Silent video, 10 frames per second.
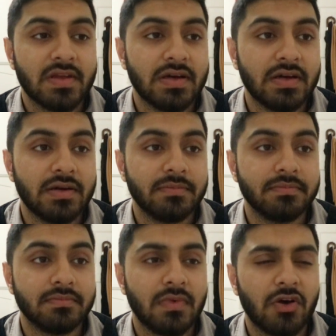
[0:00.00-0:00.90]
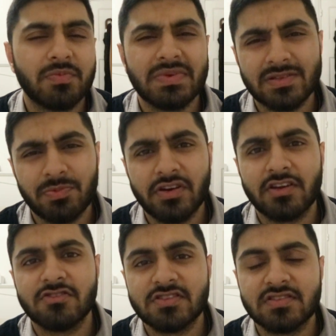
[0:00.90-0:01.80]
Um, I was a bit
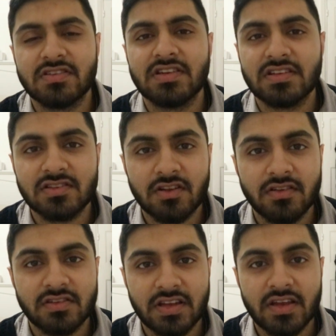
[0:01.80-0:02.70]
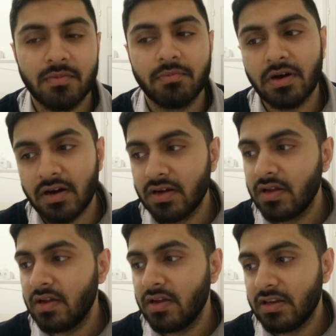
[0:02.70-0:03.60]
disappointed Christensen didn't start today, but
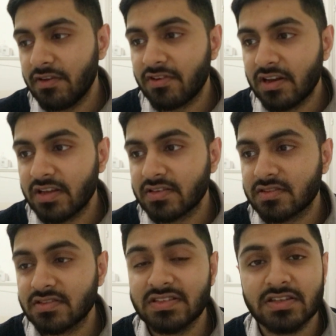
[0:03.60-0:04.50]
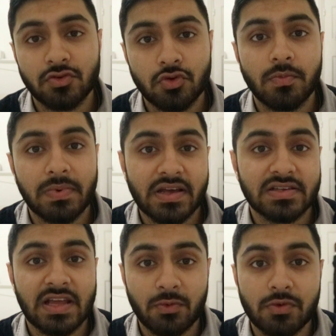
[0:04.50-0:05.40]
nevertheless, to see the two
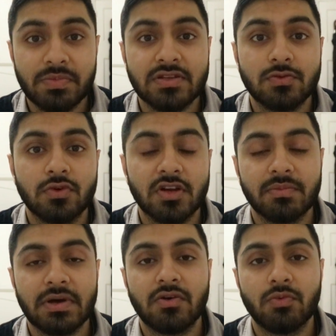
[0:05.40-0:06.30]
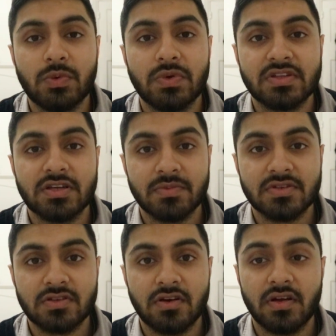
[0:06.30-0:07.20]
players like we've been talking about, we wanted them to
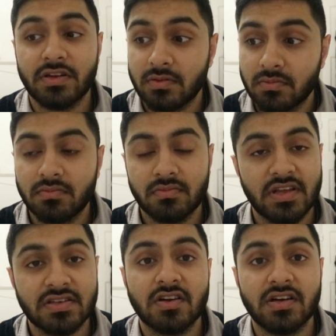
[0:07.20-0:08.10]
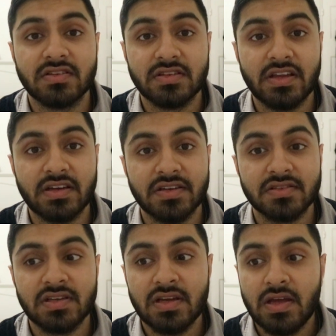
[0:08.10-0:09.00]
start, and they started today, guys.